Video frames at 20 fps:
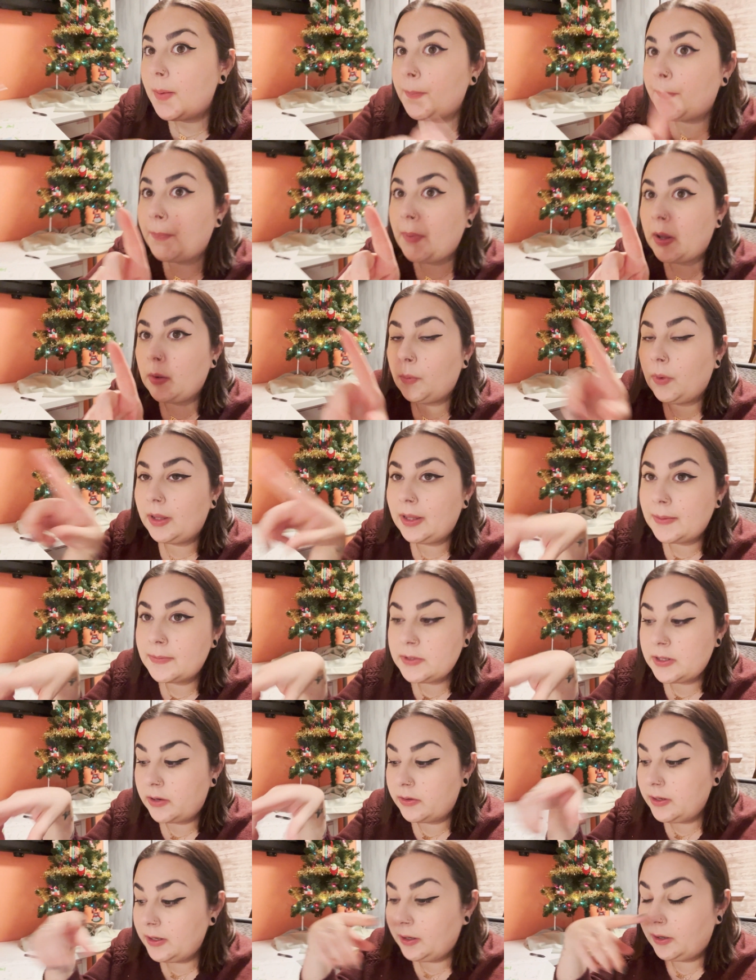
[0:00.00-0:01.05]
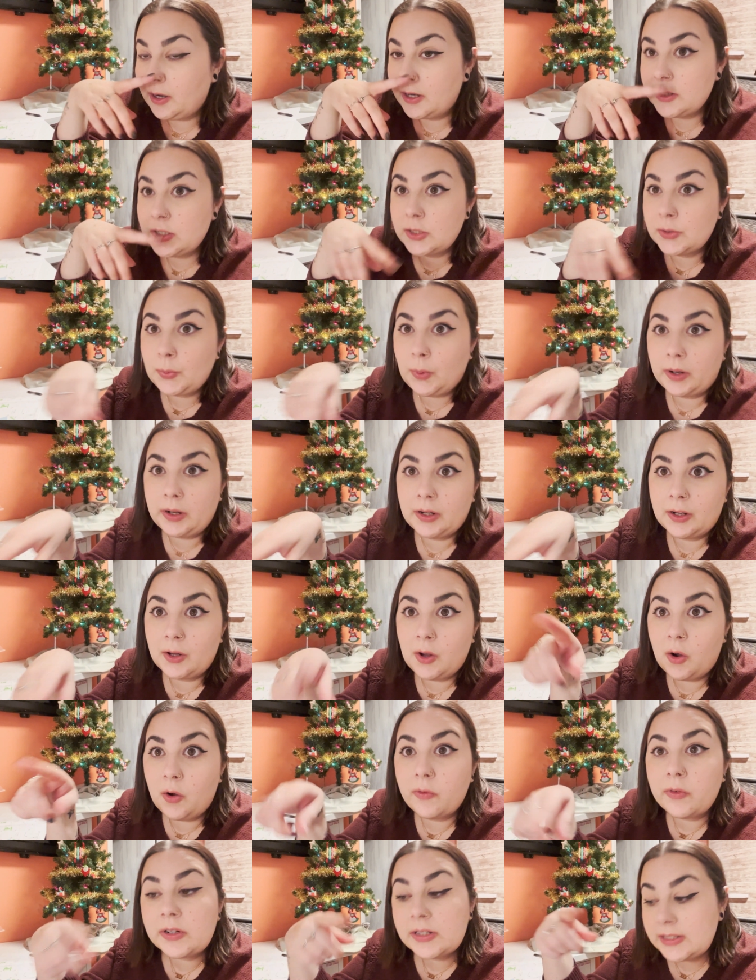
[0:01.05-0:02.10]
But while I'm down here, I just wanted to
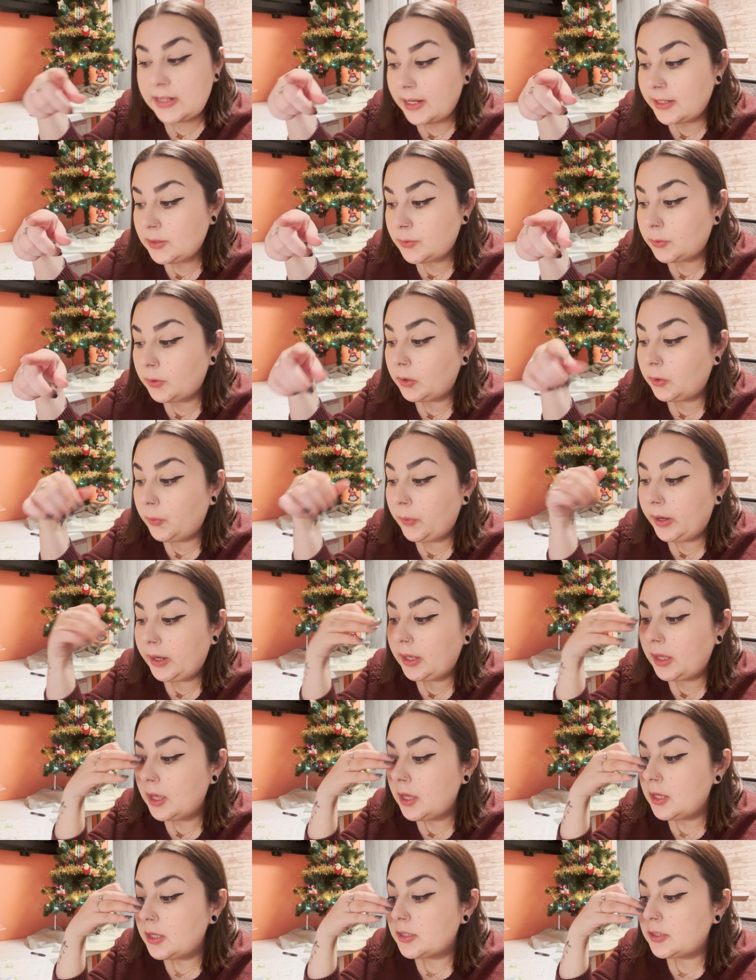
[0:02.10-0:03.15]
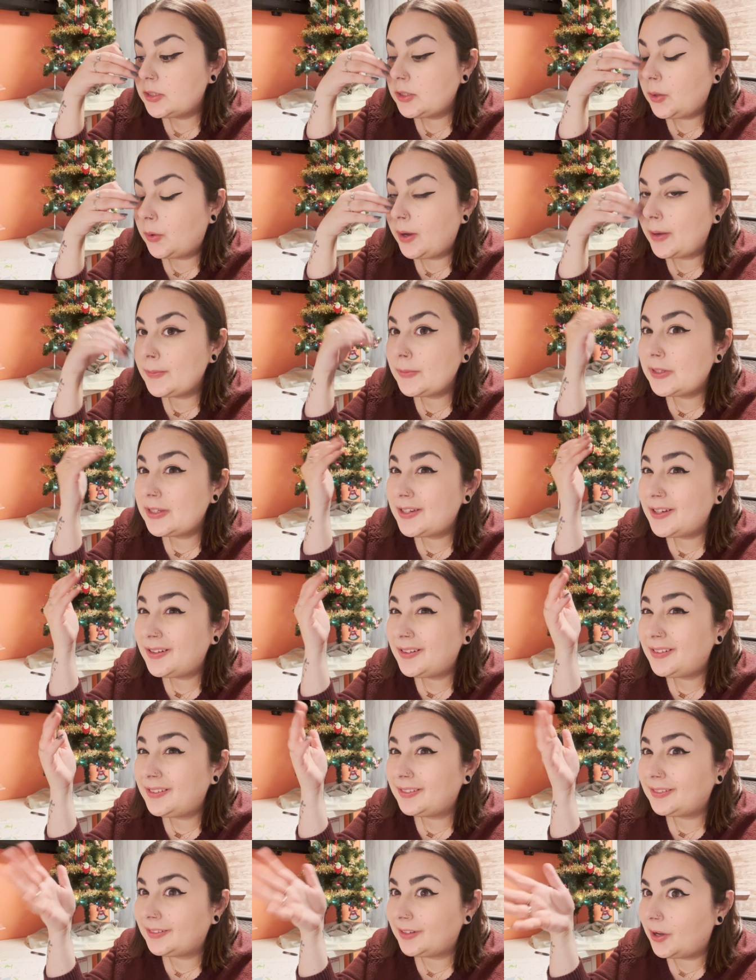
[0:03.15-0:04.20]
go over stats real quick. So I'm
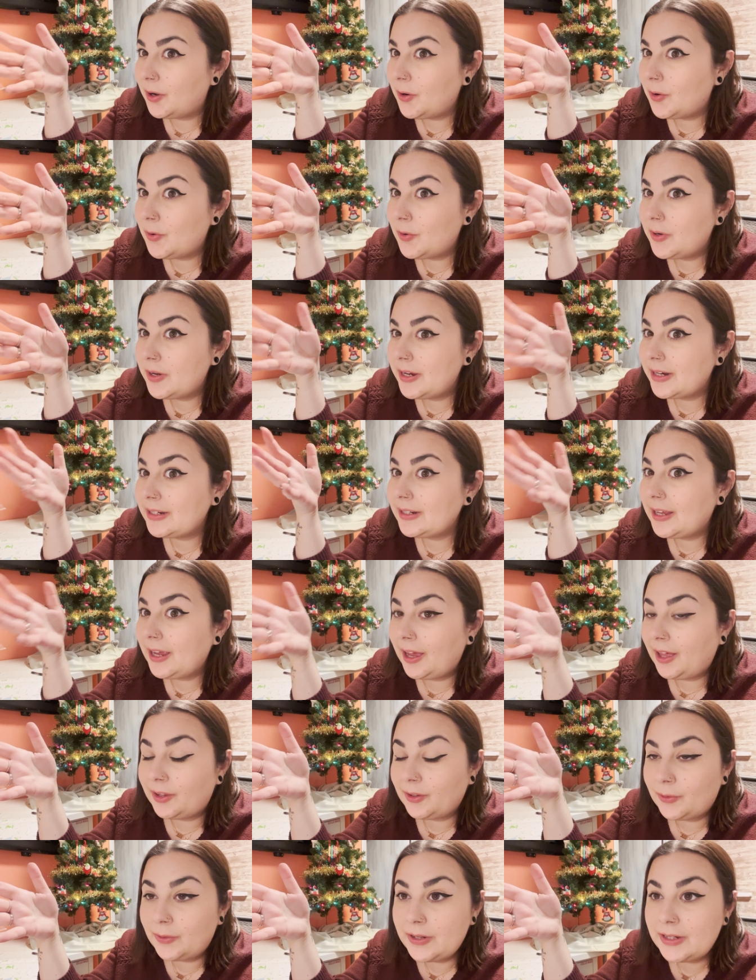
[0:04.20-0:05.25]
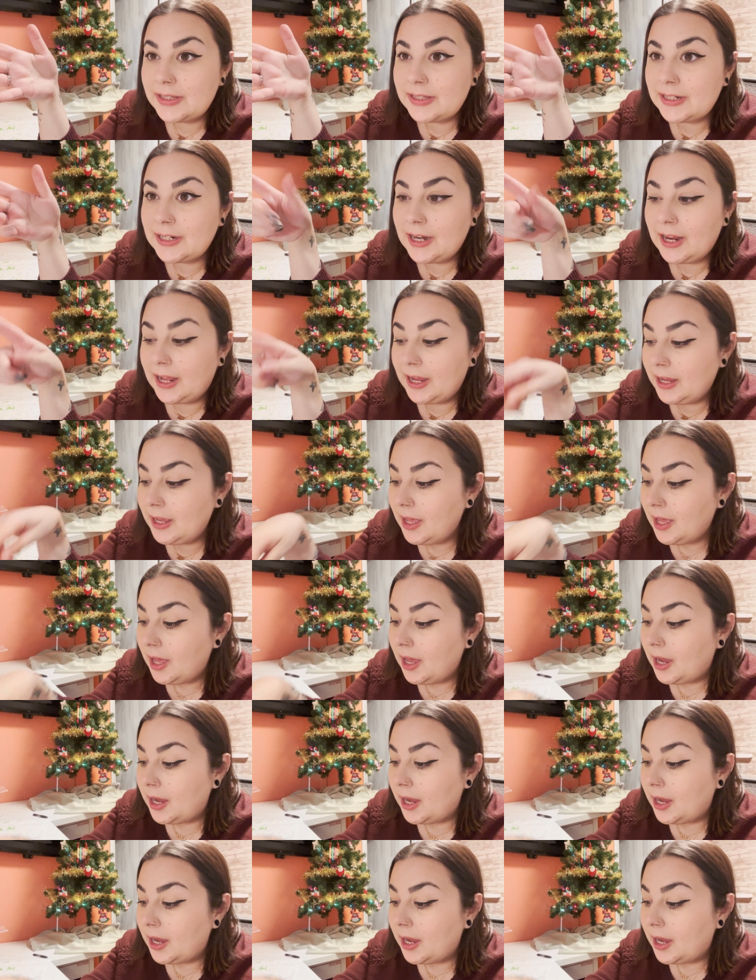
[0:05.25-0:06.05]
still low in calories today.